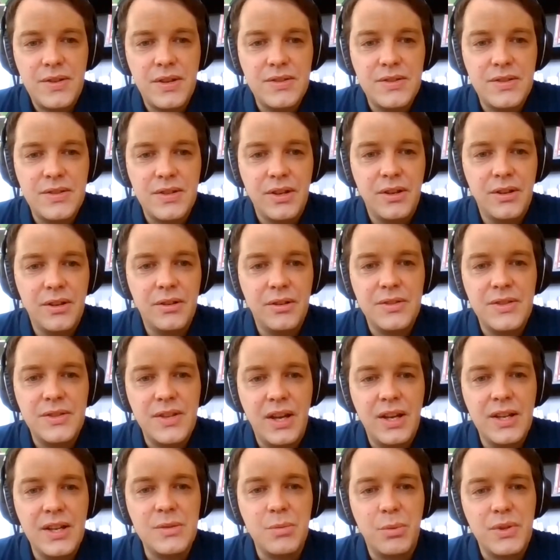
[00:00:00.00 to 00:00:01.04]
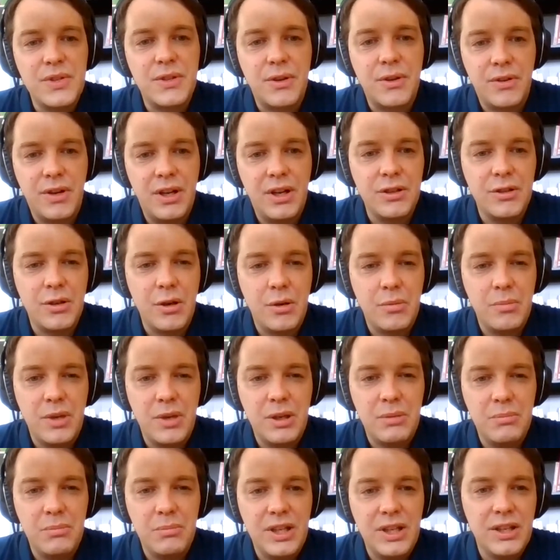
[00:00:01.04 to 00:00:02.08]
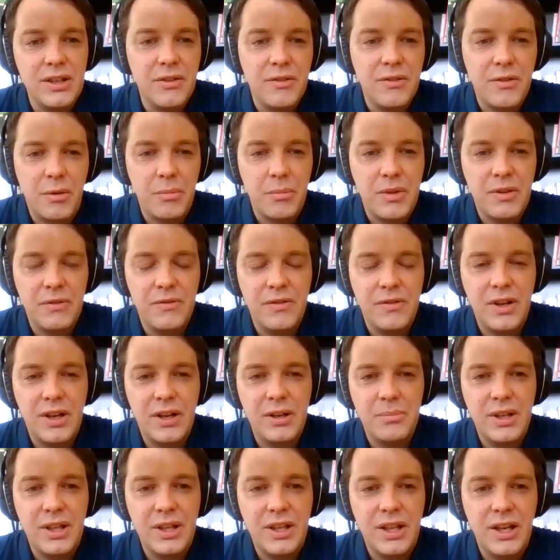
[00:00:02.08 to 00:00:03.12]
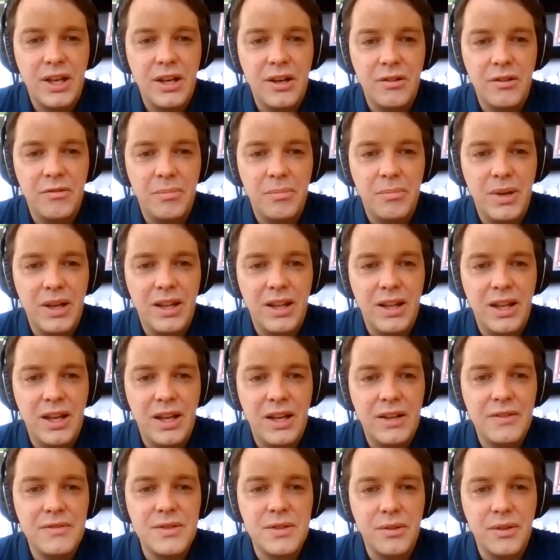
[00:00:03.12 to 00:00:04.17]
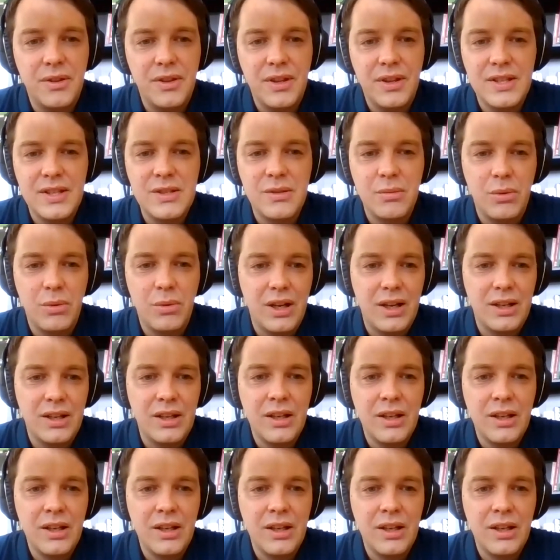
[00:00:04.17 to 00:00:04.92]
So science was surrounding me from the very beginning of my life. So that's why